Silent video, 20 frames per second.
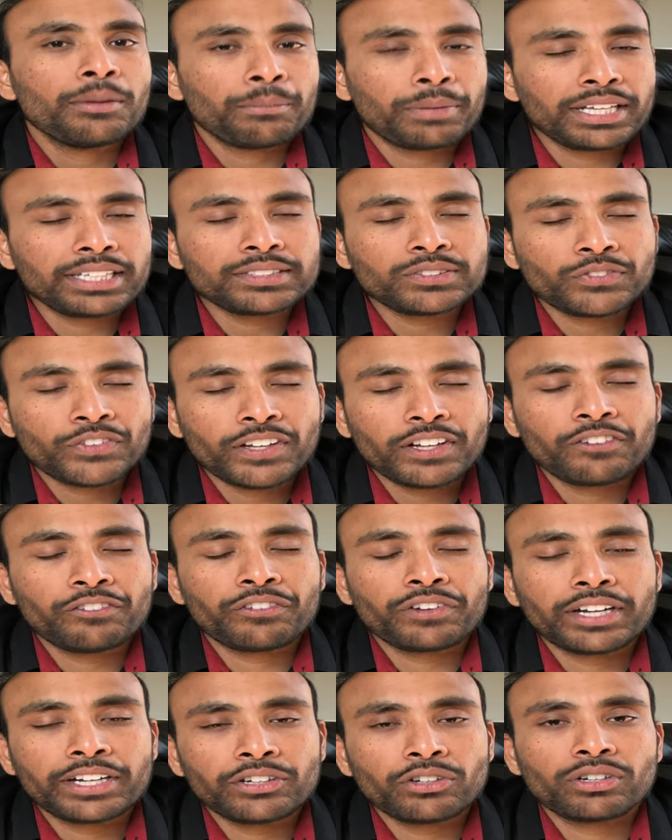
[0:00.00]
please feel
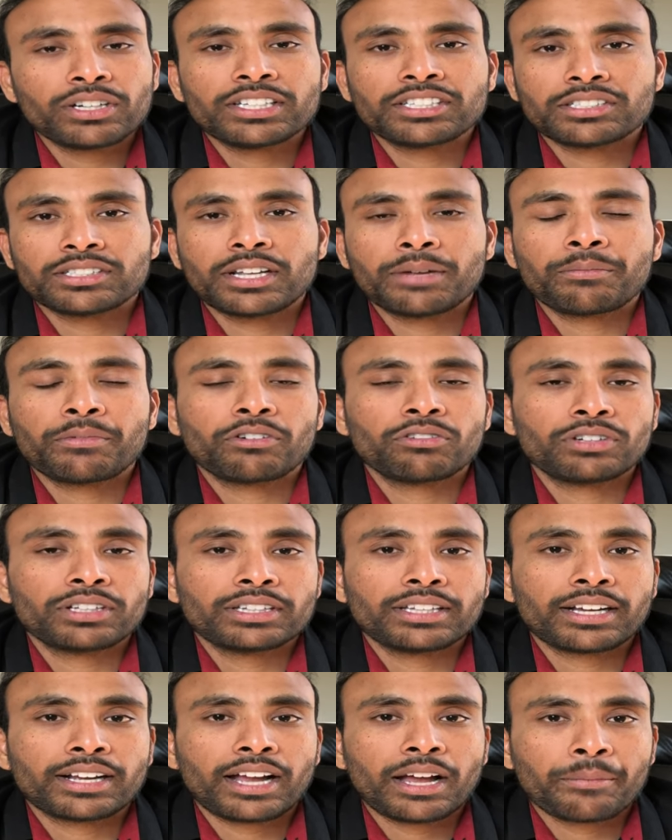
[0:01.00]
free to list them out
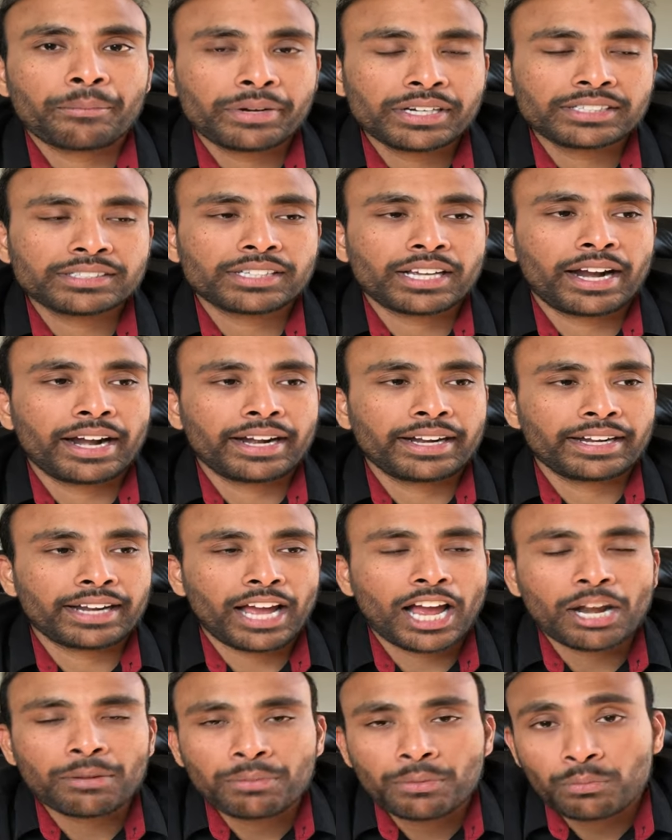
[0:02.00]
in the comments and
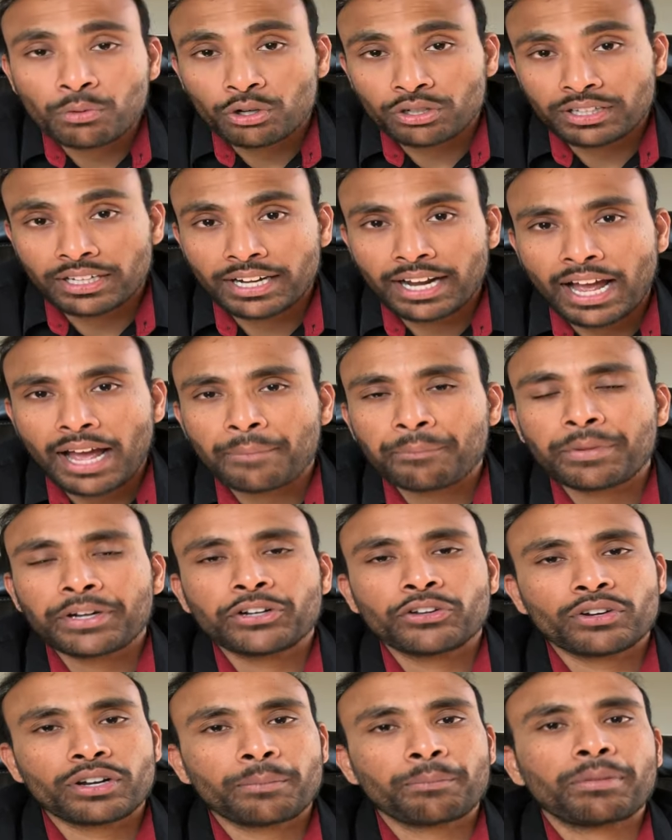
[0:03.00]
I'll be more than happy
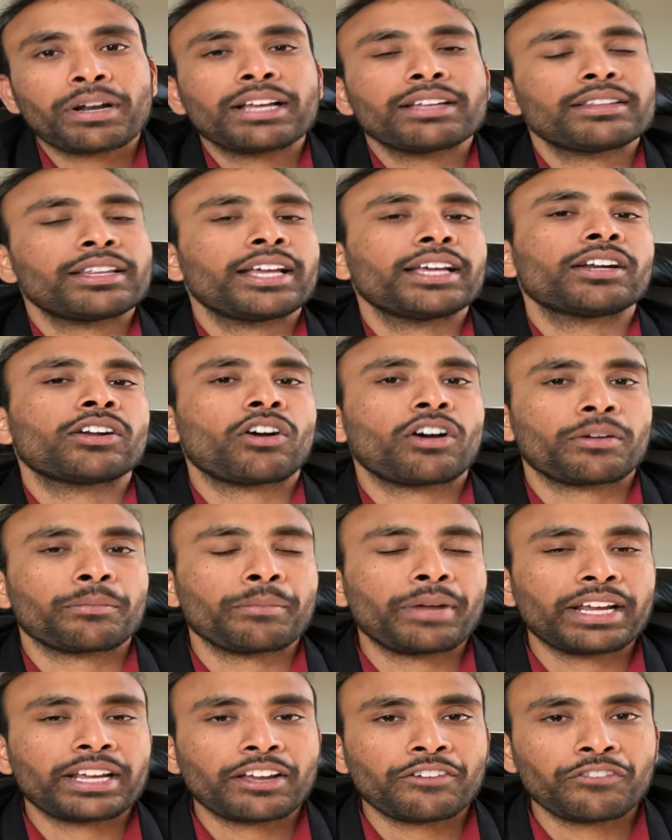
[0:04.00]
to reply there or
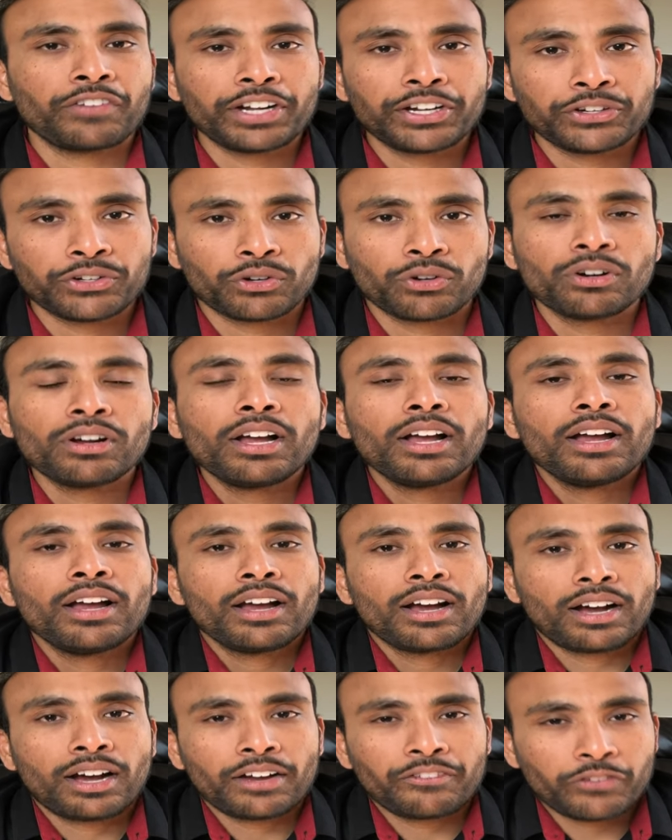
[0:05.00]
make a video
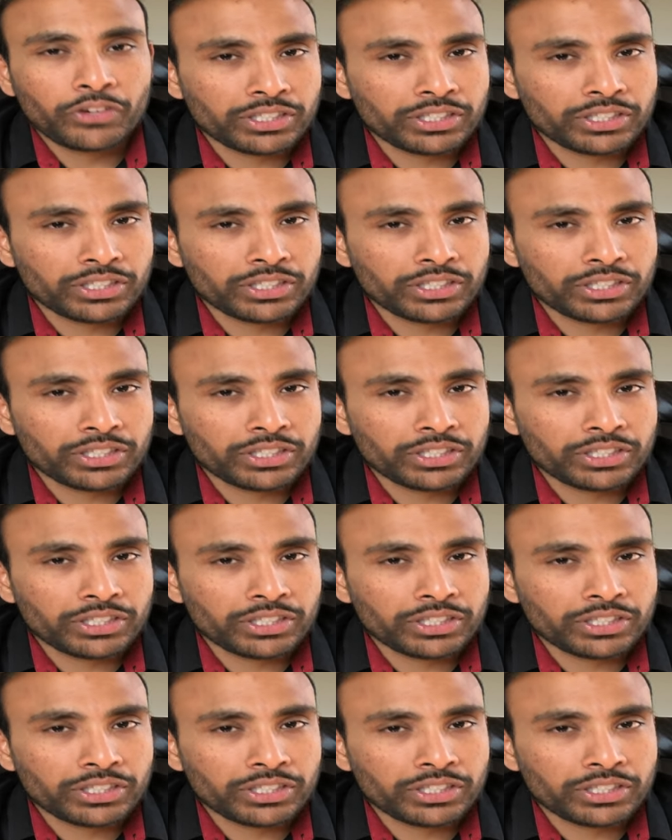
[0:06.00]
uh,